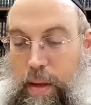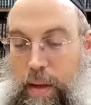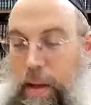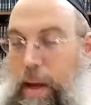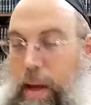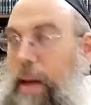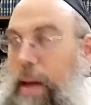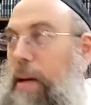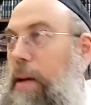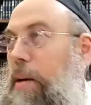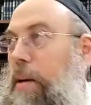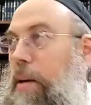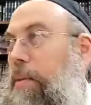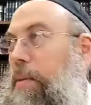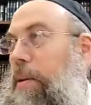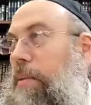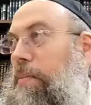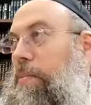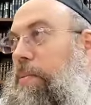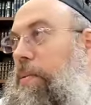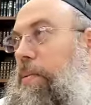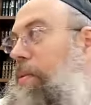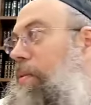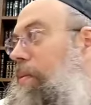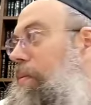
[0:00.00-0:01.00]
Are you going to bring
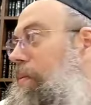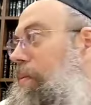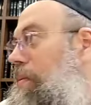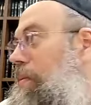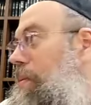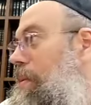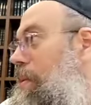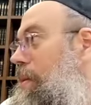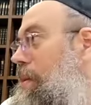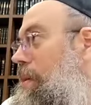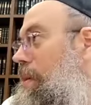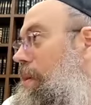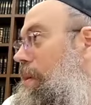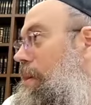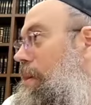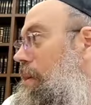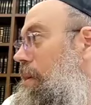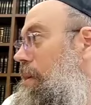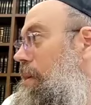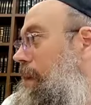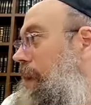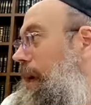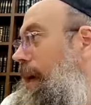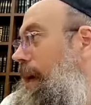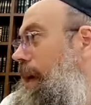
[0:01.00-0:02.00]
proof
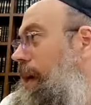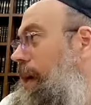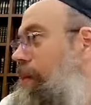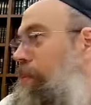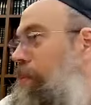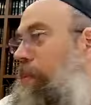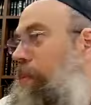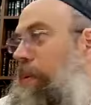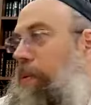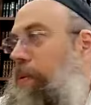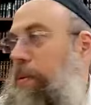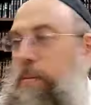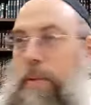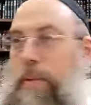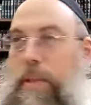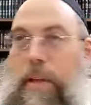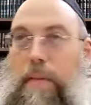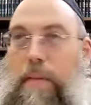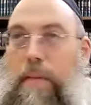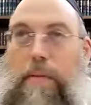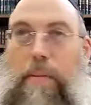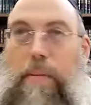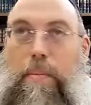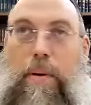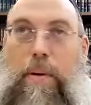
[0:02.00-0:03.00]
that what was
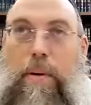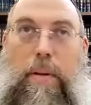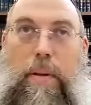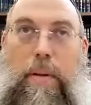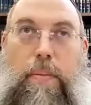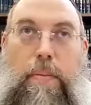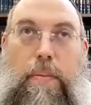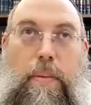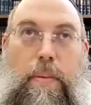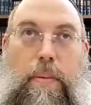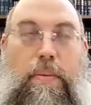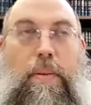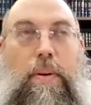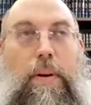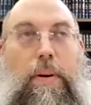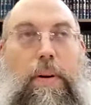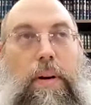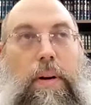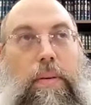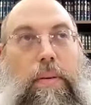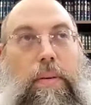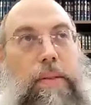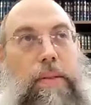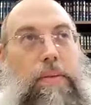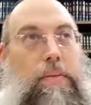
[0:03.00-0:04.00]
given birth before
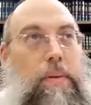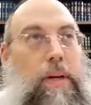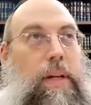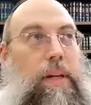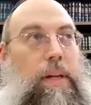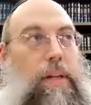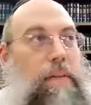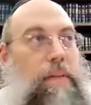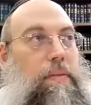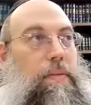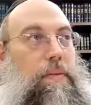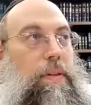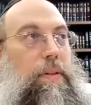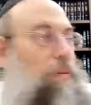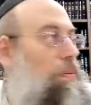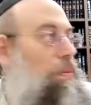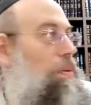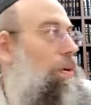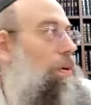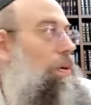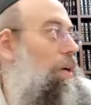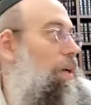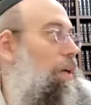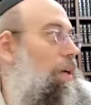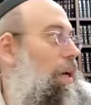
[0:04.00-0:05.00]
was really the
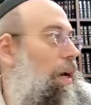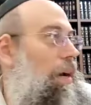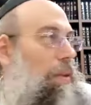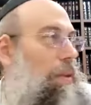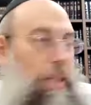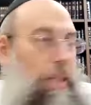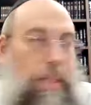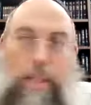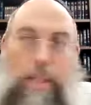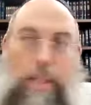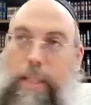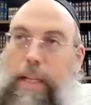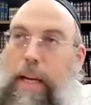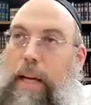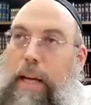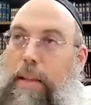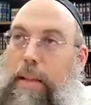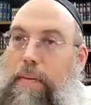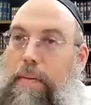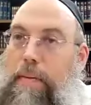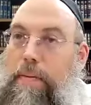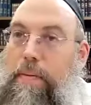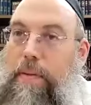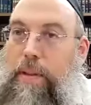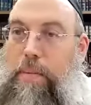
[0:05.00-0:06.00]
firstborn, and now this is not
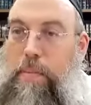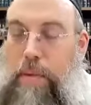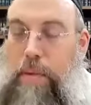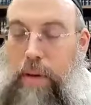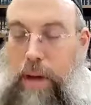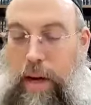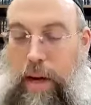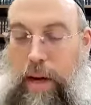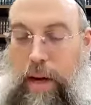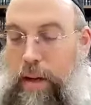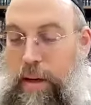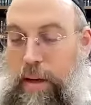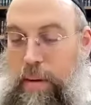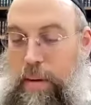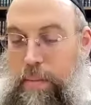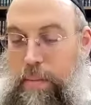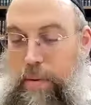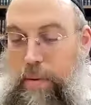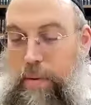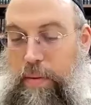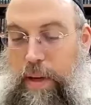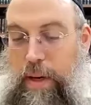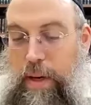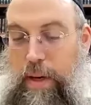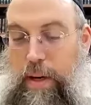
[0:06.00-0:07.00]
the firstborn. How are you going to
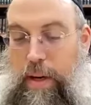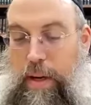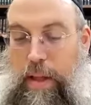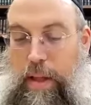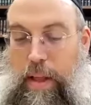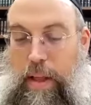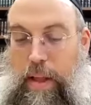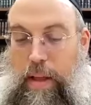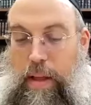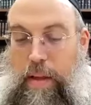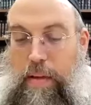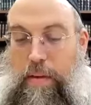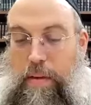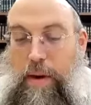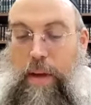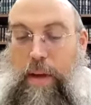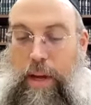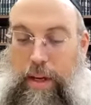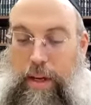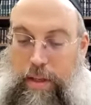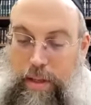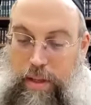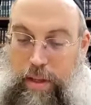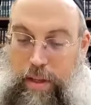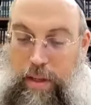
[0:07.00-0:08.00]
prove that?
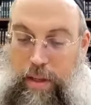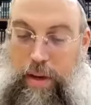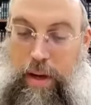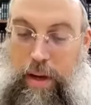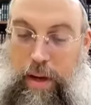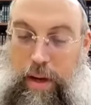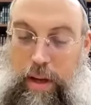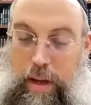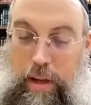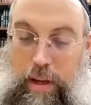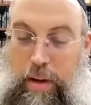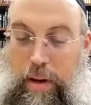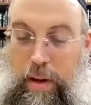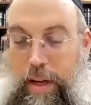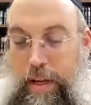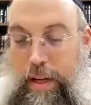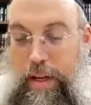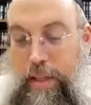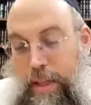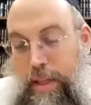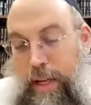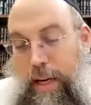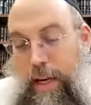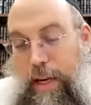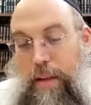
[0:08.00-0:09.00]
Okay, so the the kohen
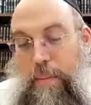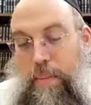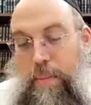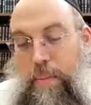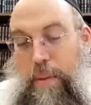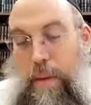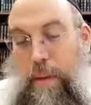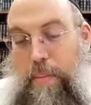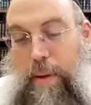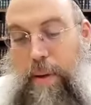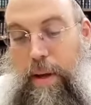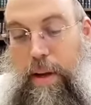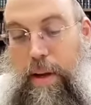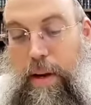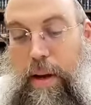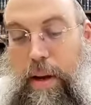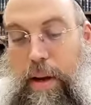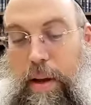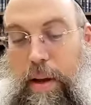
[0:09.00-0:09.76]
is going to end up keeping it.